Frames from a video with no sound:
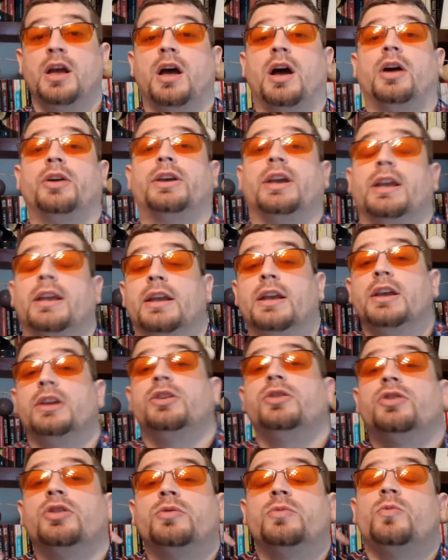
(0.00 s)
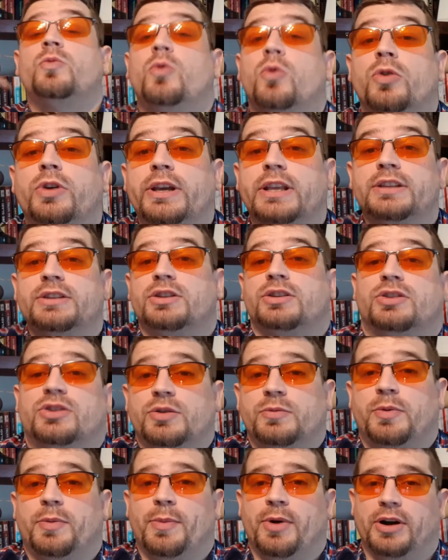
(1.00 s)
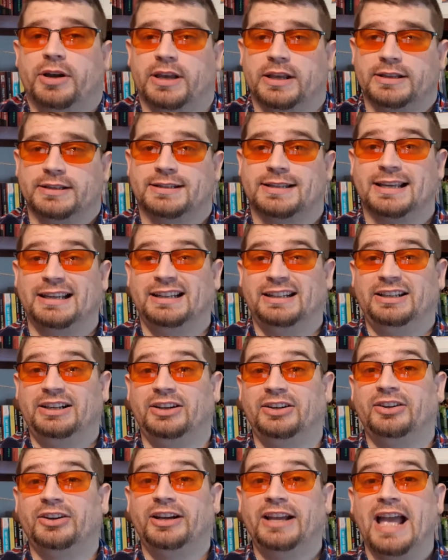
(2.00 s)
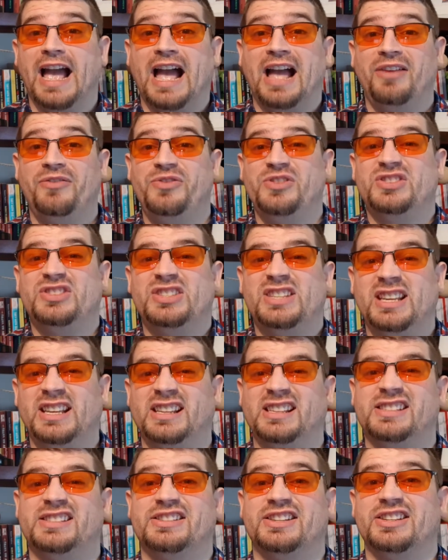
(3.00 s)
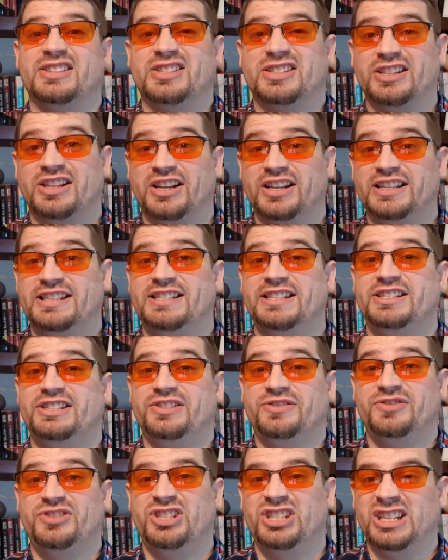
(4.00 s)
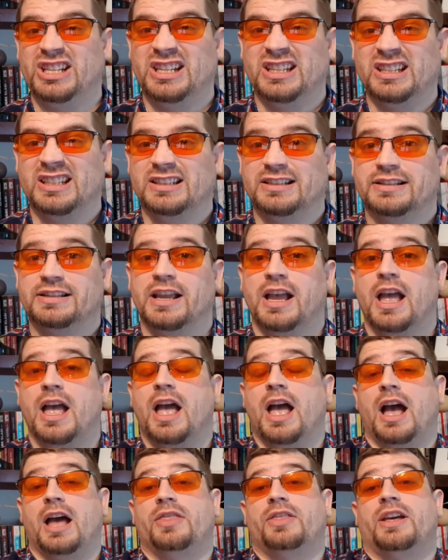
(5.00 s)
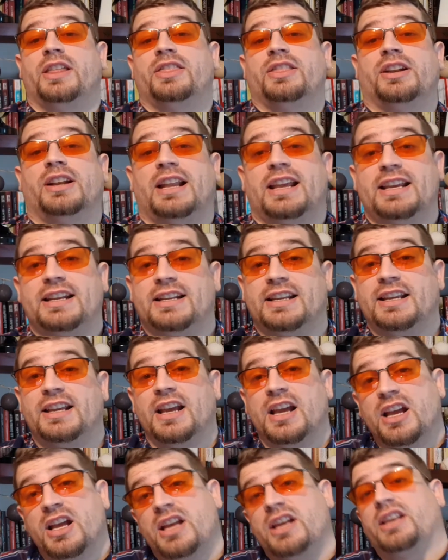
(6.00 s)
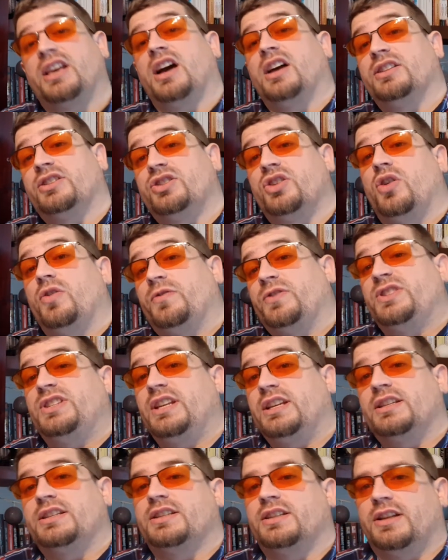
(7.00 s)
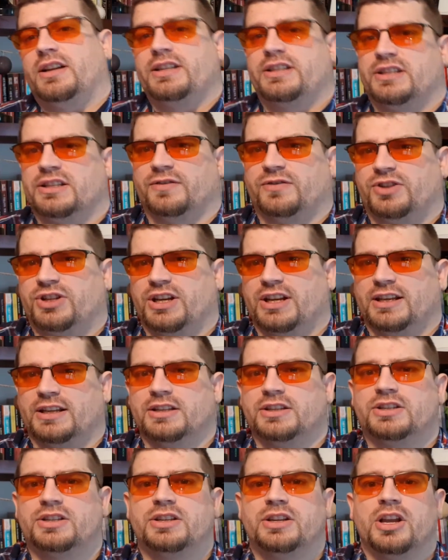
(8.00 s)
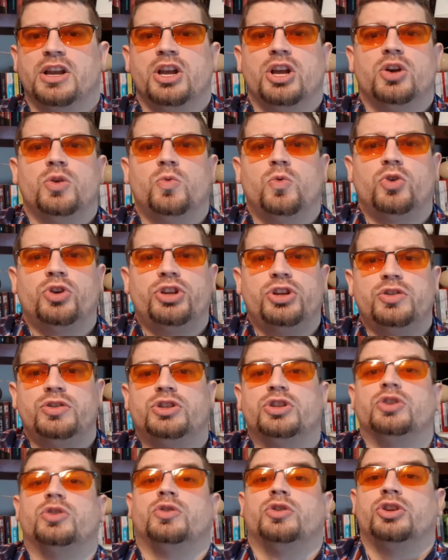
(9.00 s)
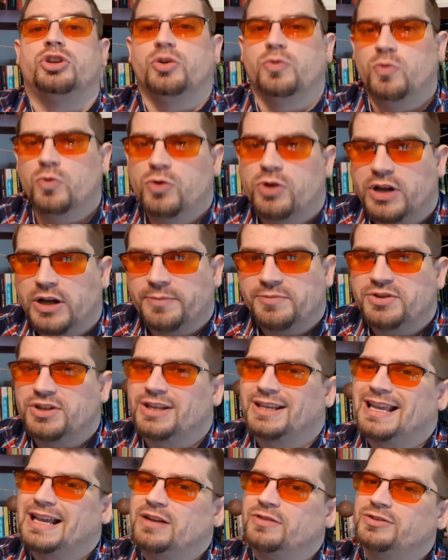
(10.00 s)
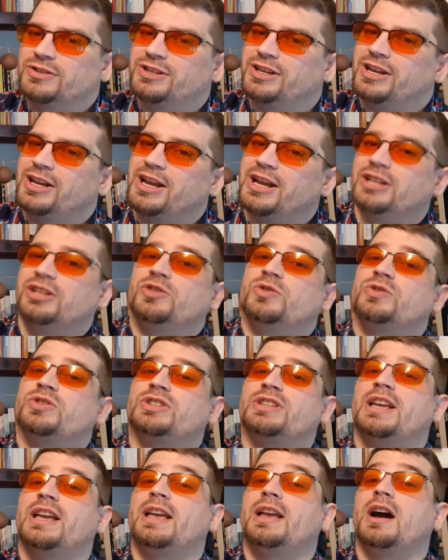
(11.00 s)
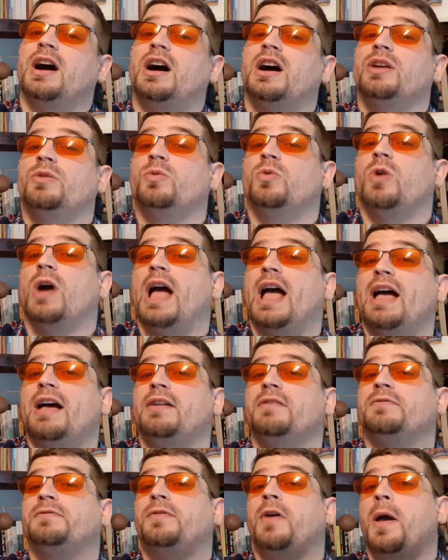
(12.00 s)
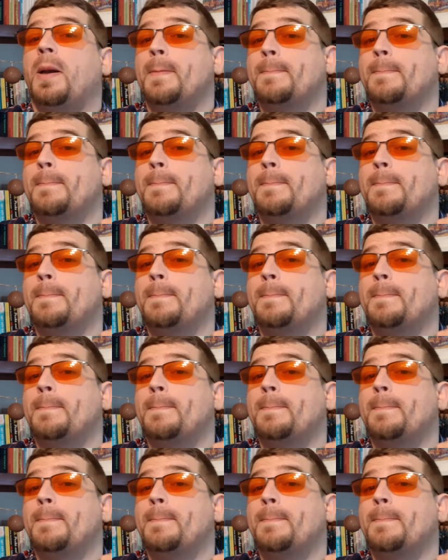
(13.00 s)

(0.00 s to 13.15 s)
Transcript: Okay, you don't walk into the supermarket and say, "Can I have 6 slices of cheese?" And then the lady cuts off 6 slices of cheese. What do? You walk up to the counter and you say, "I will have